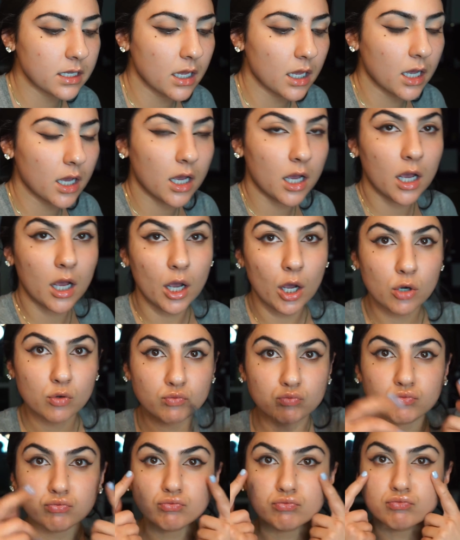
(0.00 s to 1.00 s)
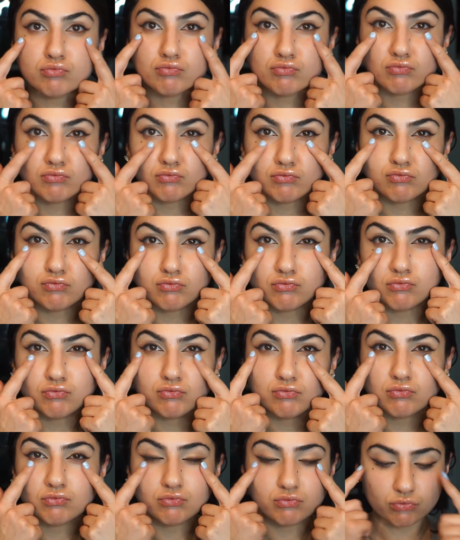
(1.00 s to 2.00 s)
that tape.
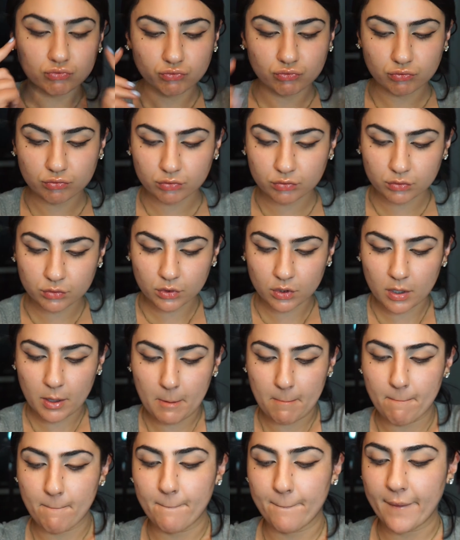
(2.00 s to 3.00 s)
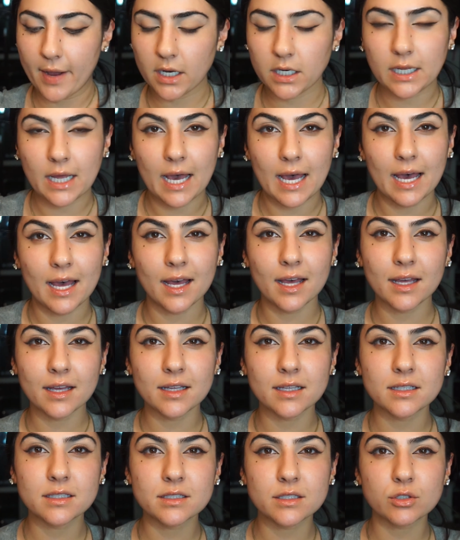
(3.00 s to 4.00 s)
Okay, so moving
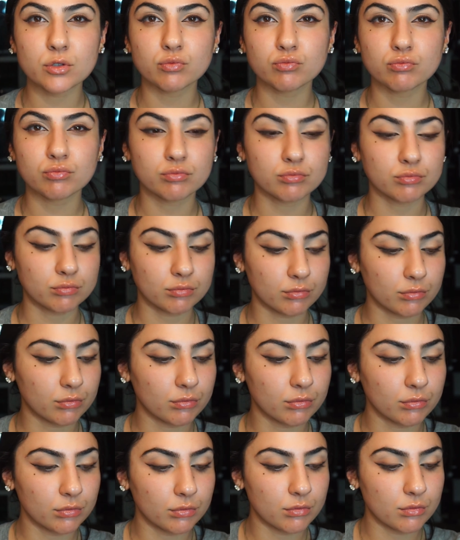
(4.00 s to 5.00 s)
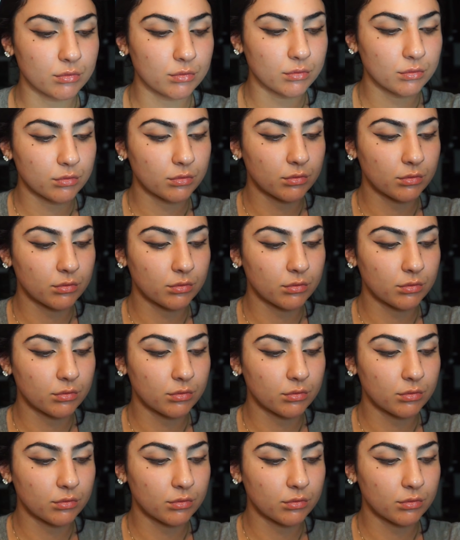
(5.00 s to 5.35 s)
on. Actually, no,